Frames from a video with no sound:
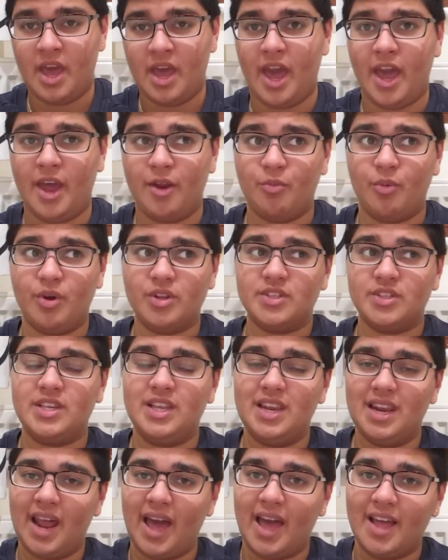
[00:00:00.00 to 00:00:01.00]
and once
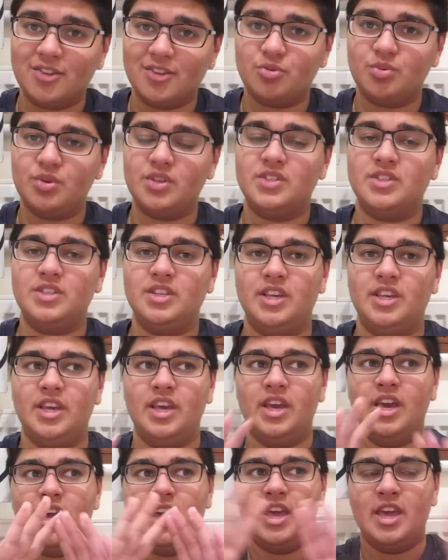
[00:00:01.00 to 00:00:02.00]
he lands we
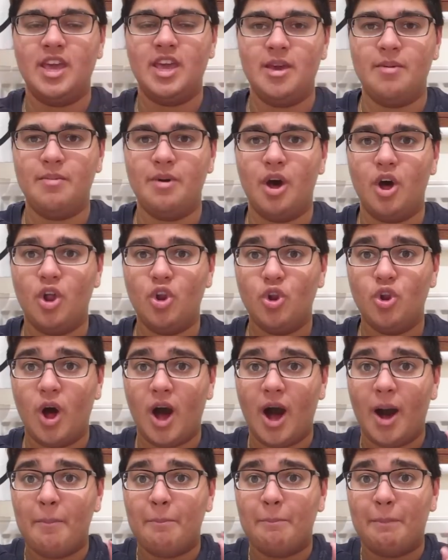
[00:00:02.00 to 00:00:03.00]
see him
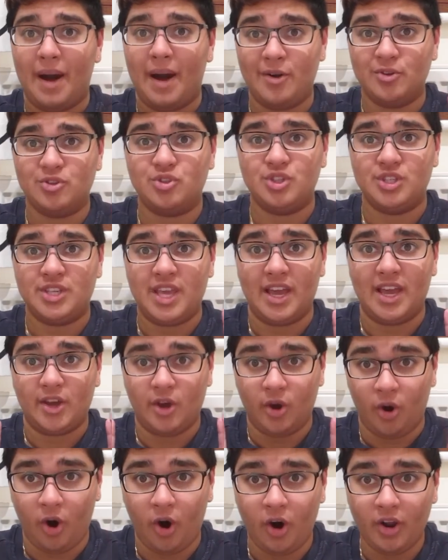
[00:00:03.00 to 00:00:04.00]
about to get
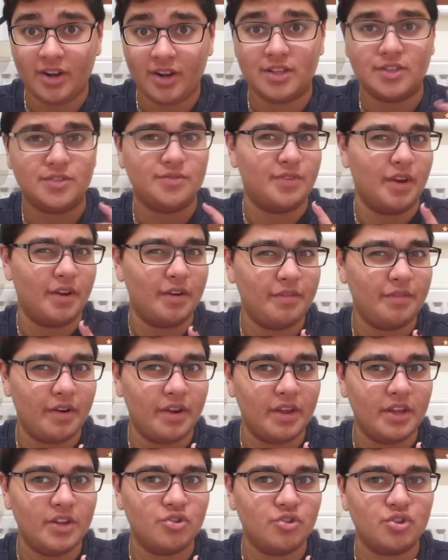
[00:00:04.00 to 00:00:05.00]
caught. Is very,
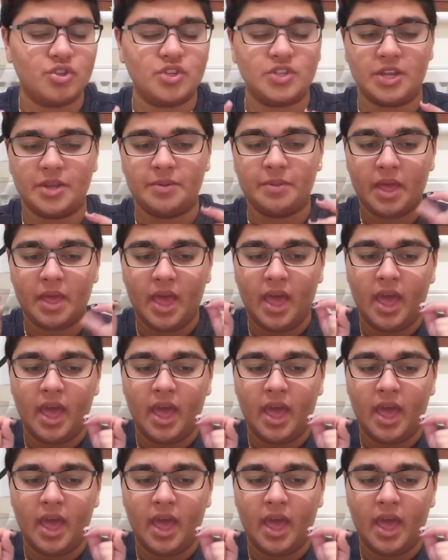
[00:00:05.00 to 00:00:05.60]
very interesting.